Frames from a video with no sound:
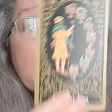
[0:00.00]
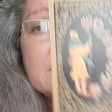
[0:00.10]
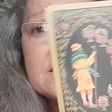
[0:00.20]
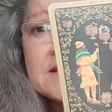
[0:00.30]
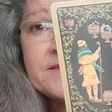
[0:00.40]
the
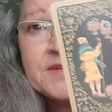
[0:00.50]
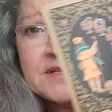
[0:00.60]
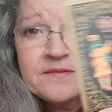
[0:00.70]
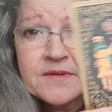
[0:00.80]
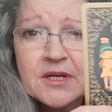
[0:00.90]
Seven
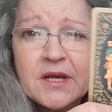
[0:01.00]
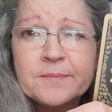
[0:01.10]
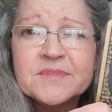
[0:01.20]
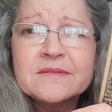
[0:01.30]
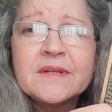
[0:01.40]
of
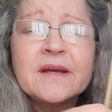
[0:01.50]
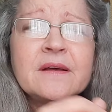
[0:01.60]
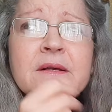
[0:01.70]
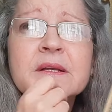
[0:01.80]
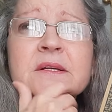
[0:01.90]
Cups.
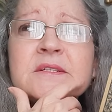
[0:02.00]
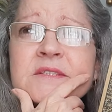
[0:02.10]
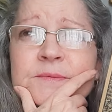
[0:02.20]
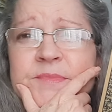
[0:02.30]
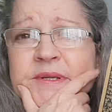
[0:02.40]
Now,
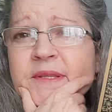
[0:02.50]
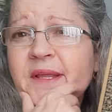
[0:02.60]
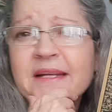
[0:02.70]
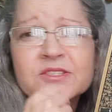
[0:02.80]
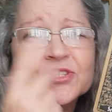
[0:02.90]
to me,
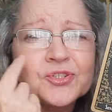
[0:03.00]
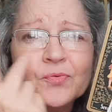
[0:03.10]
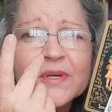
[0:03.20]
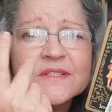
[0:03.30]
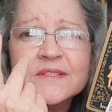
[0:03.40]
that's
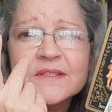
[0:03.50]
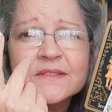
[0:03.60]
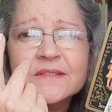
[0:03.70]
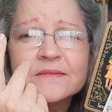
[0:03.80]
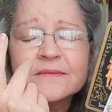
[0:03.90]

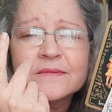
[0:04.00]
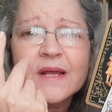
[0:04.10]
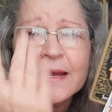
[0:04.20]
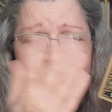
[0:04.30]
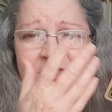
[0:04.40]
choices.
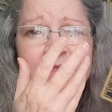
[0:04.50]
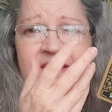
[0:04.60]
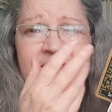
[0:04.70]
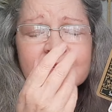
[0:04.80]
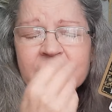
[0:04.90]
I'm just
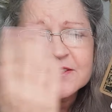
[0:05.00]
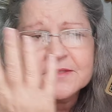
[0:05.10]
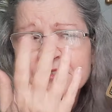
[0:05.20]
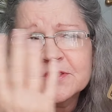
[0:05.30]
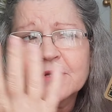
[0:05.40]
going to say, because
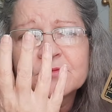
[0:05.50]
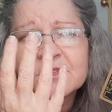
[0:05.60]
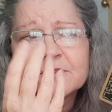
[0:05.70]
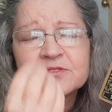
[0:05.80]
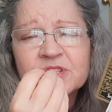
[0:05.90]
there's no
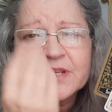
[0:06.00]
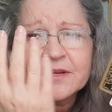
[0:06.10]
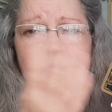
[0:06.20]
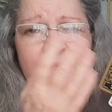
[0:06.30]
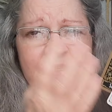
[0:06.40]
delusion
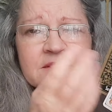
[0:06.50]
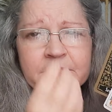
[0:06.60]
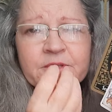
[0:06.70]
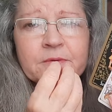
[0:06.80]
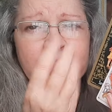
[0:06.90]
here, it's
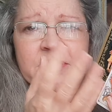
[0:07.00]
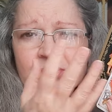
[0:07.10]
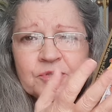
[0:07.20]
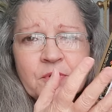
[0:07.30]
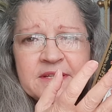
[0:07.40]
literally
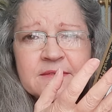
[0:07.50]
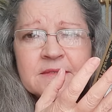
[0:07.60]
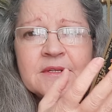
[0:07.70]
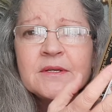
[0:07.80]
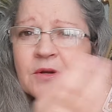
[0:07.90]
choice.
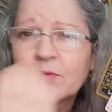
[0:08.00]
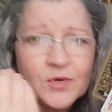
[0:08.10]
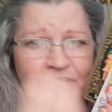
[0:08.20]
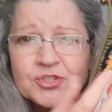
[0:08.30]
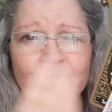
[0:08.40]

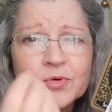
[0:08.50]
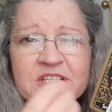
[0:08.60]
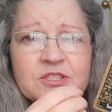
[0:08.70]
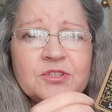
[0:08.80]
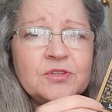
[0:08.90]
Which
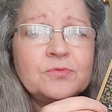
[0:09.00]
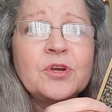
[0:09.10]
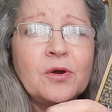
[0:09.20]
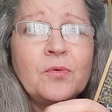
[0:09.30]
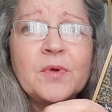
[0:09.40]
choice do you
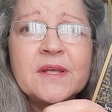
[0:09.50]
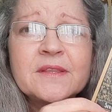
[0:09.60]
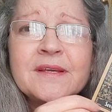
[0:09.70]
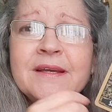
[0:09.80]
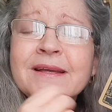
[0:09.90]
go with?
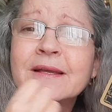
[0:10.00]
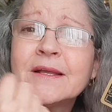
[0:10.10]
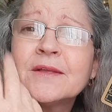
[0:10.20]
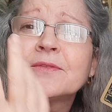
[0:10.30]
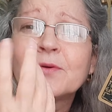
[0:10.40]

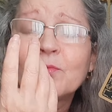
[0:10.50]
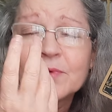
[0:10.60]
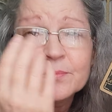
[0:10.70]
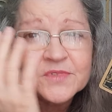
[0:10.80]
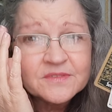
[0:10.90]
The
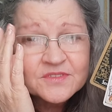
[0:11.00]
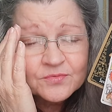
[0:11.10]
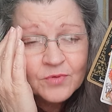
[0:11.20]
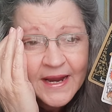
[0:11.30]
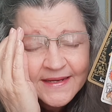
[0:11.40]
woman's
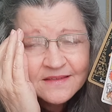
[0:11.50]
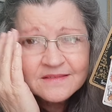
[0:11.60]
right